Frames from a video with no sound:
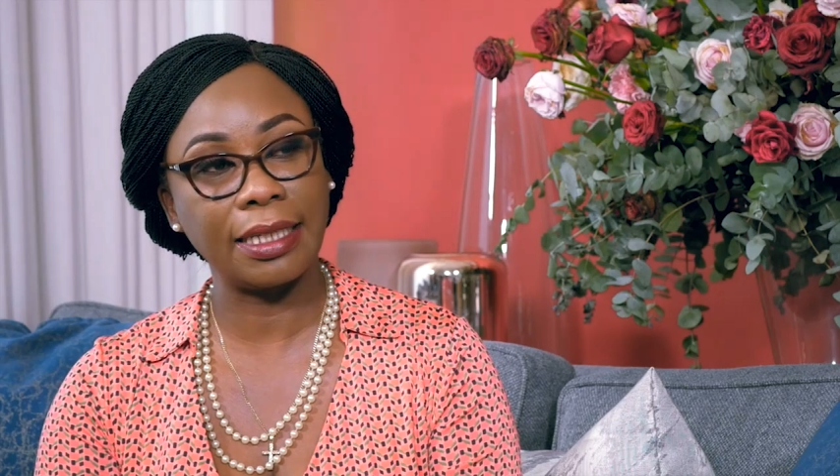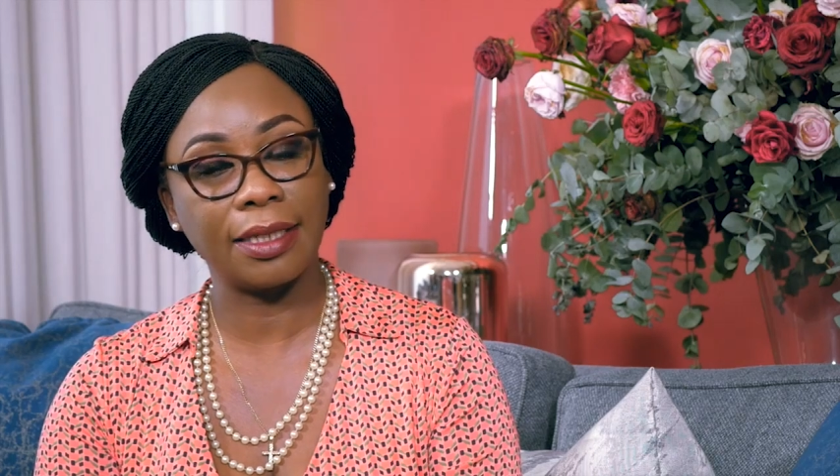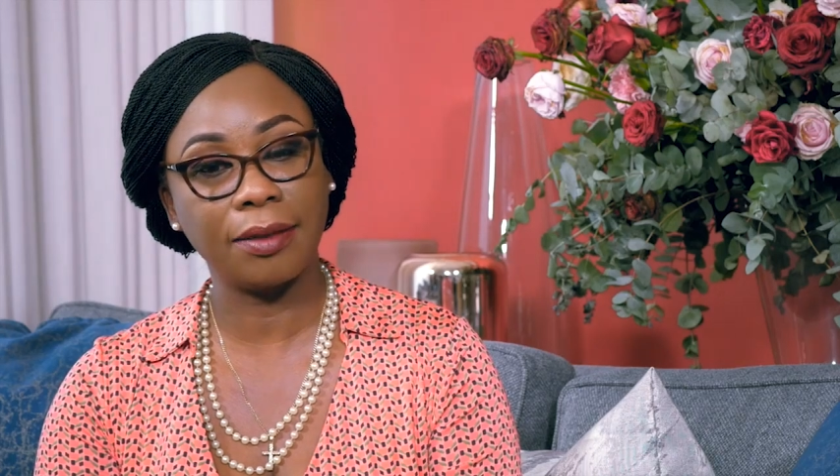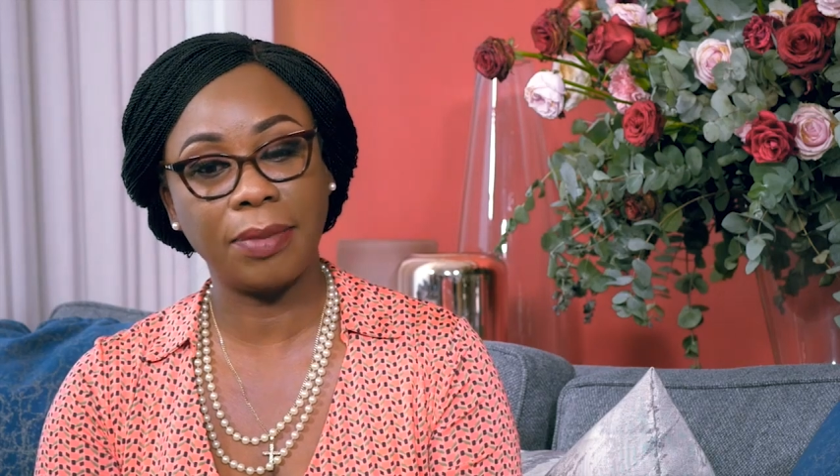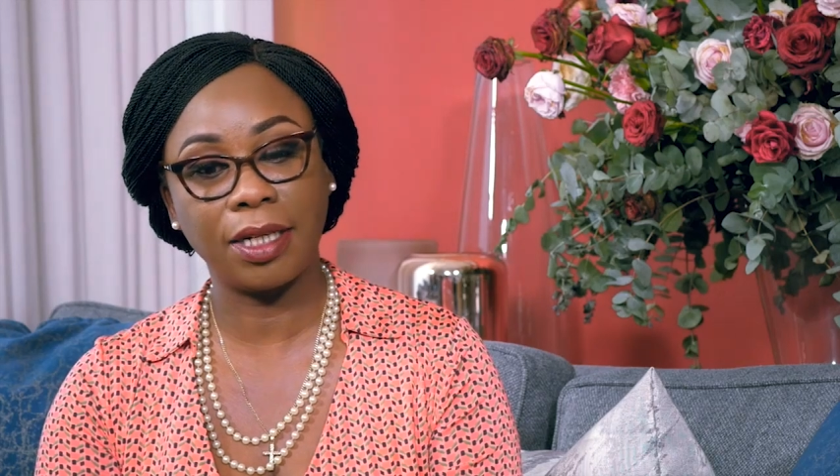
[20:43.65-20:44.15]

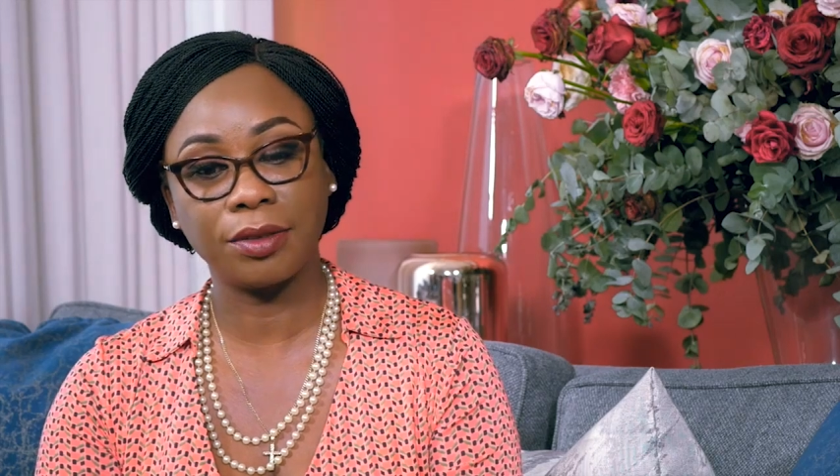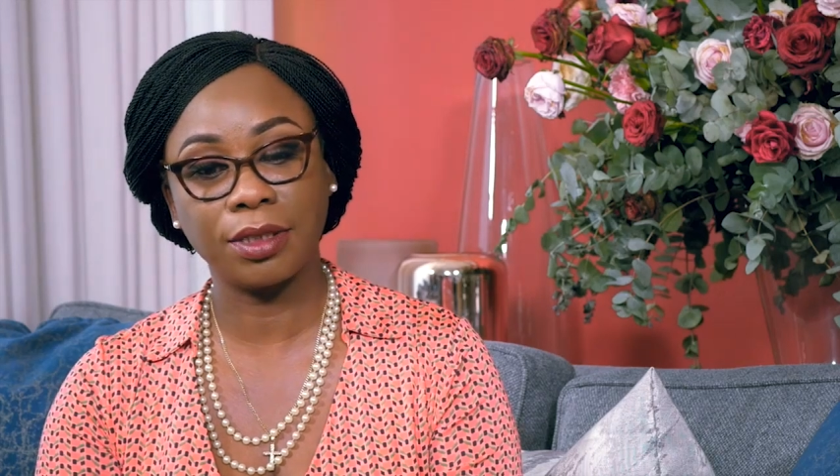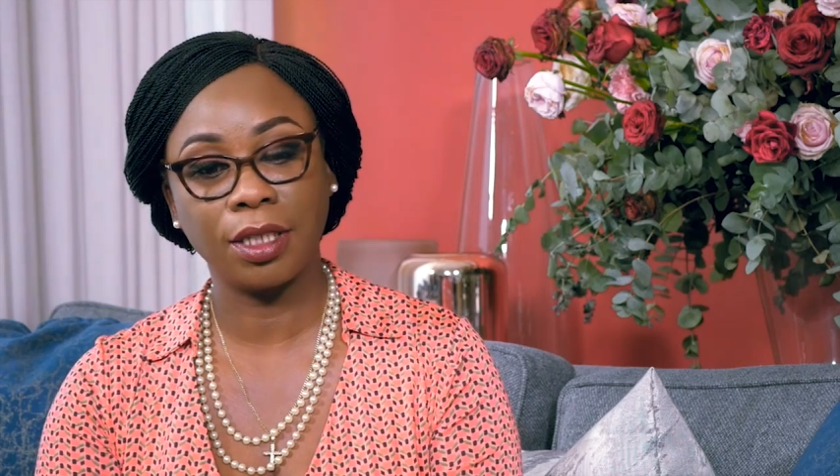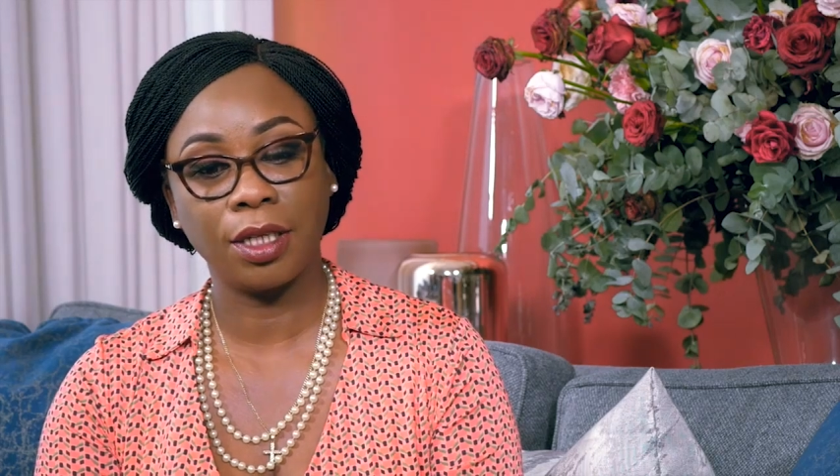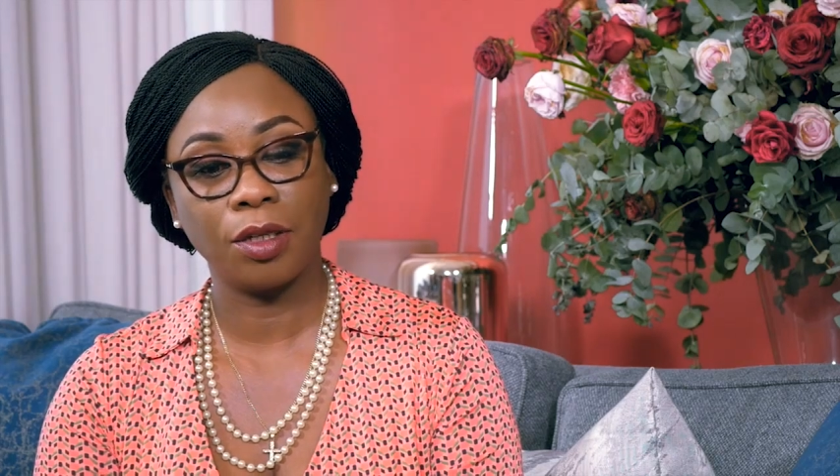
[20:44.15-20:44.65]
about
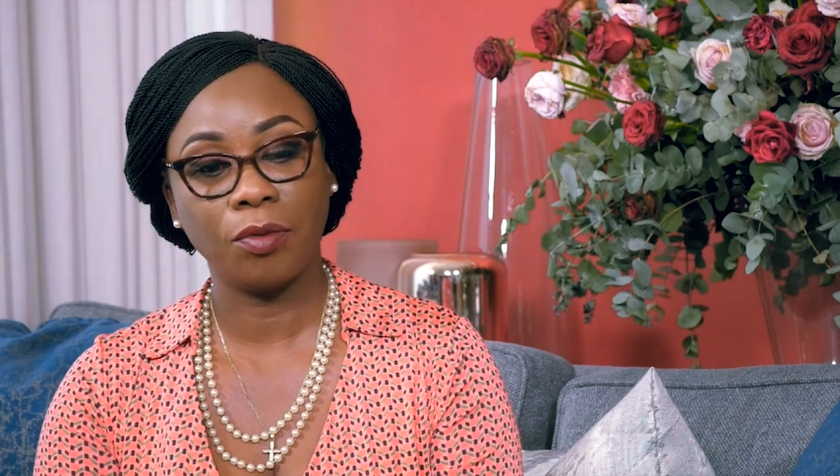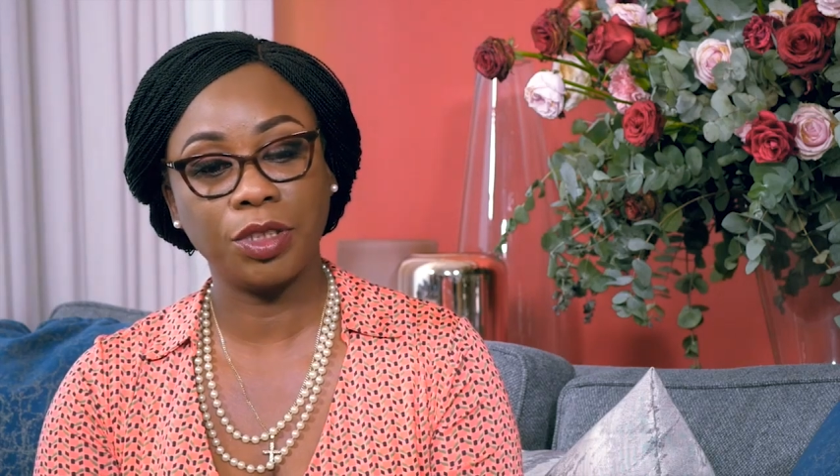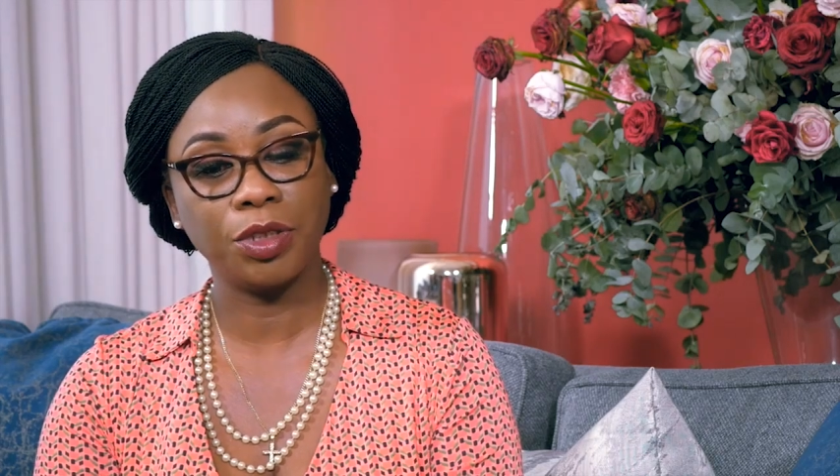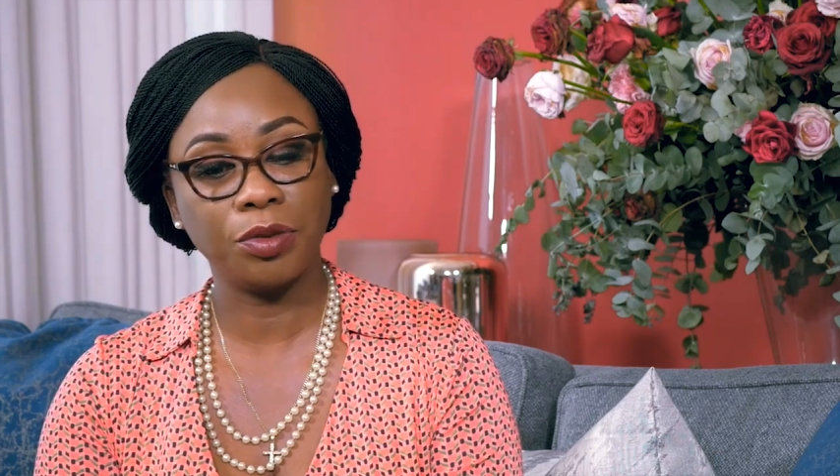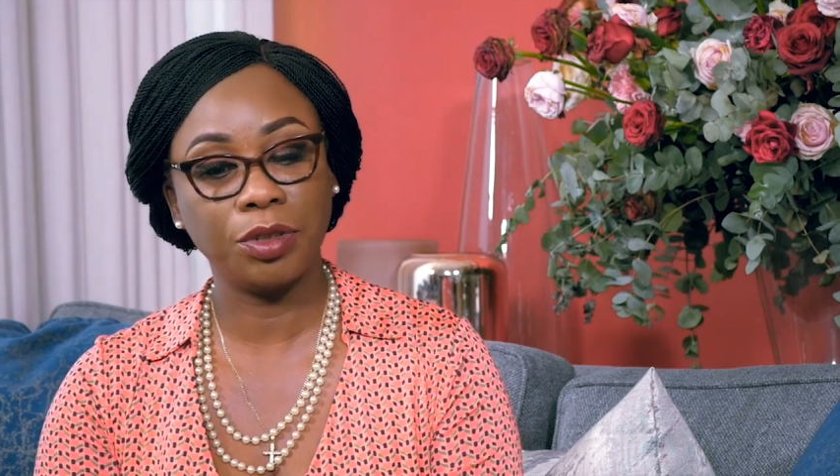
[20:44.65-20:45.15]

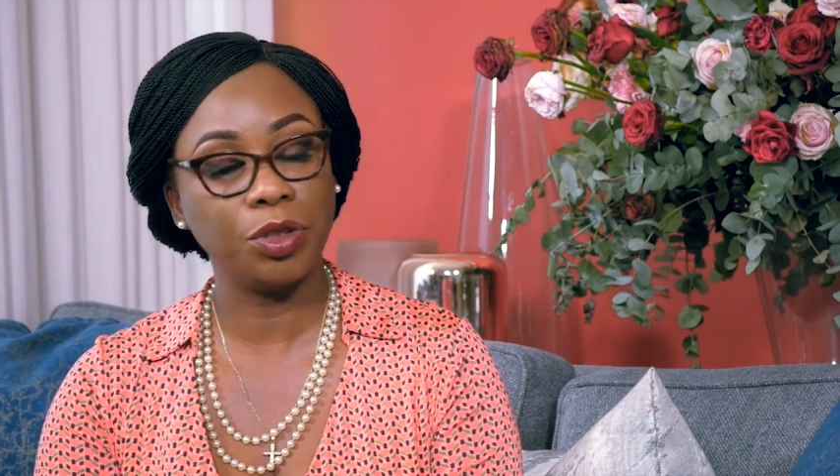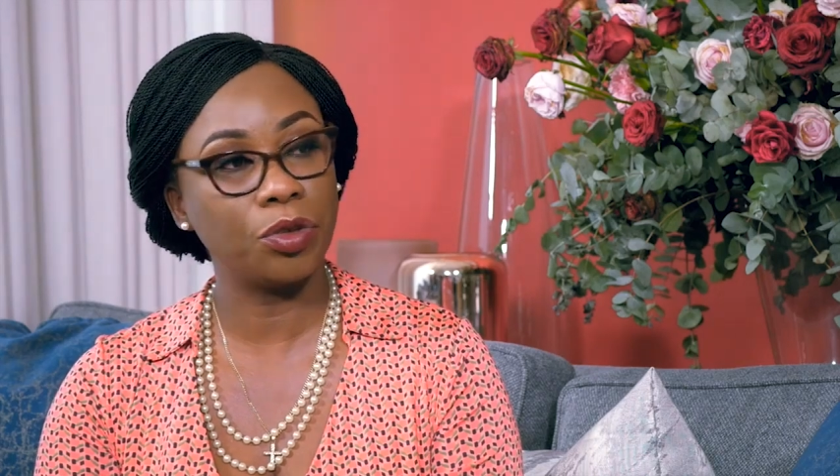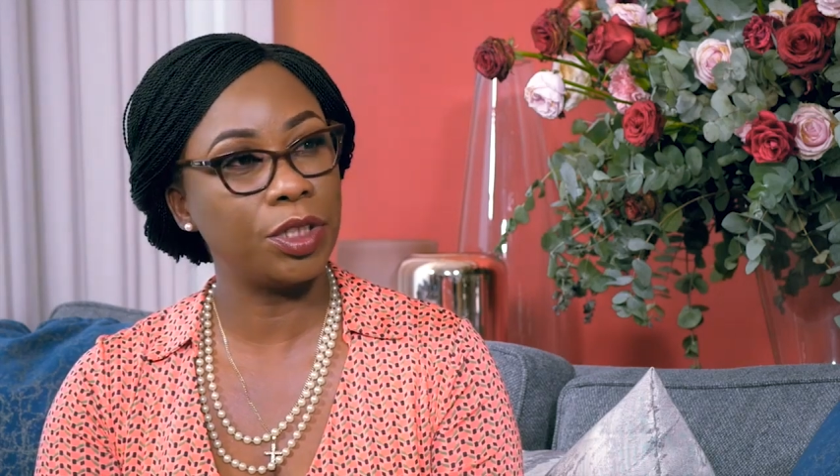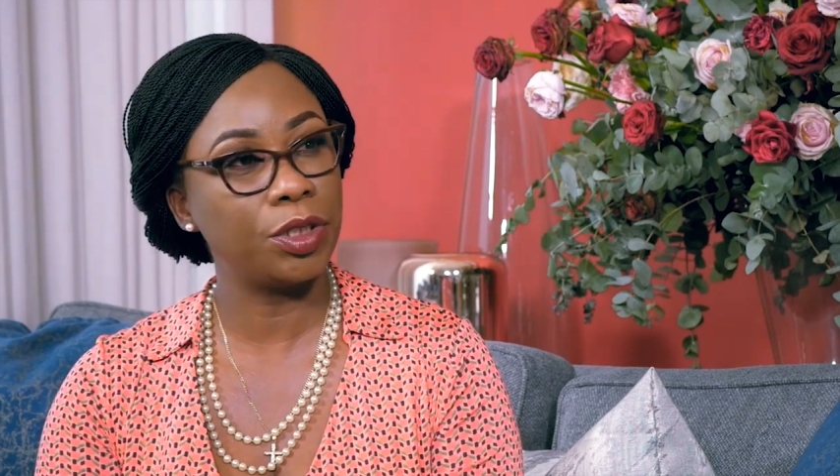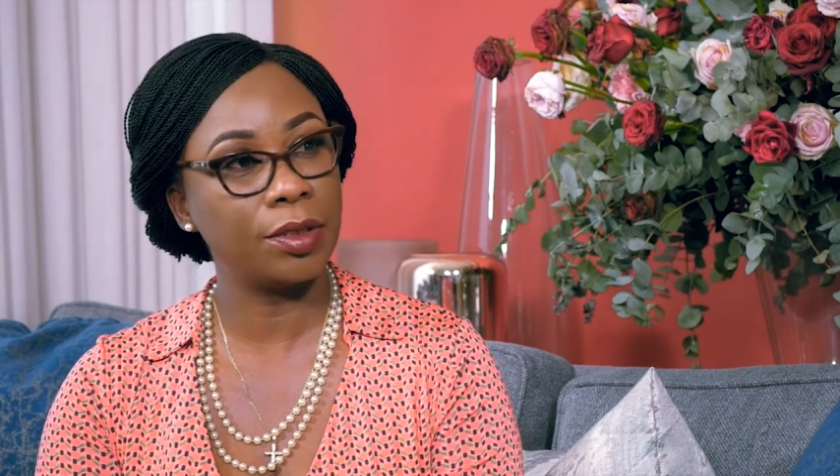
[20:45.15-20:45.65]
what you enjoy
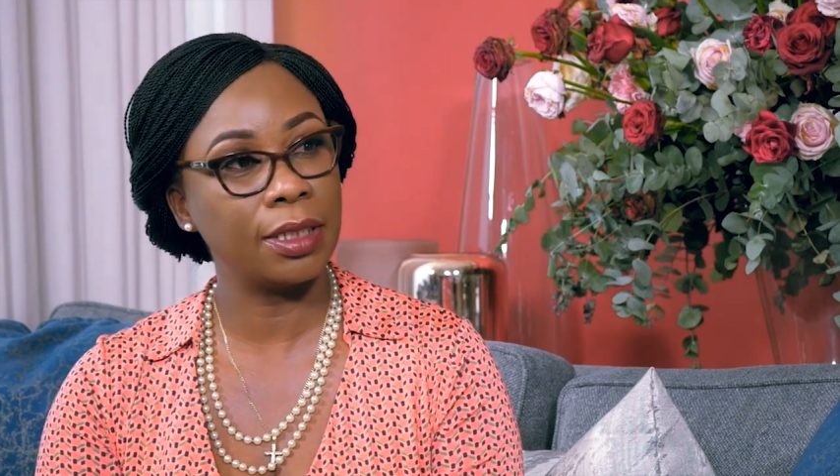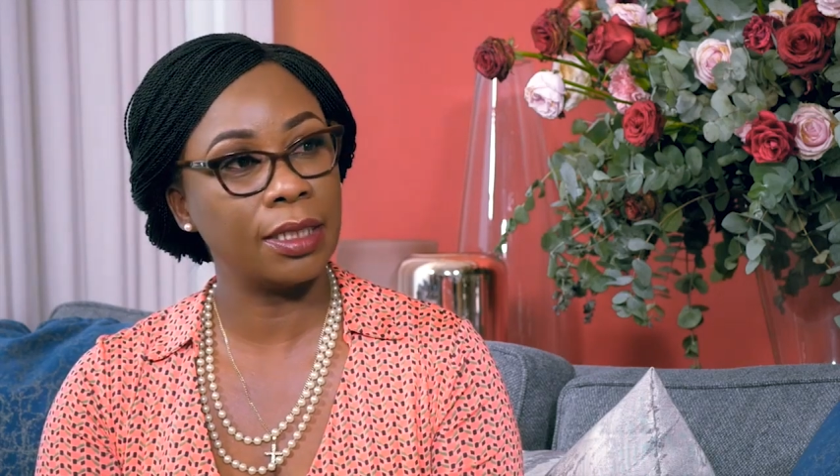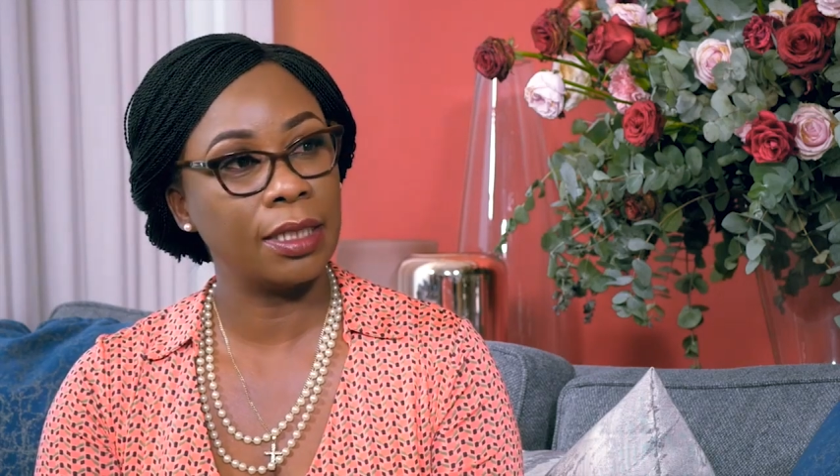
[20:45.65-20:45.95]
doing.